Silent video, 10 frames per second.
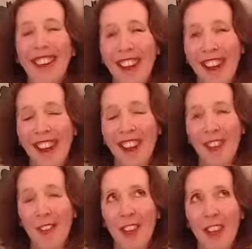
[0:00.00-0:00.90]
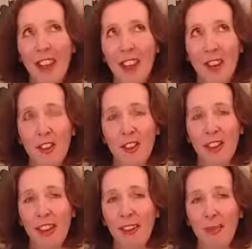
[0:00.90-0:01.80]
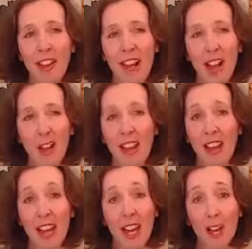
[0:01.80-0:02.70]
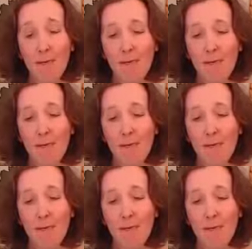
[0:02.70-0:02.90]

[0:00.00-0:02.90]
And I feel like they're just saying to me now, Kelly,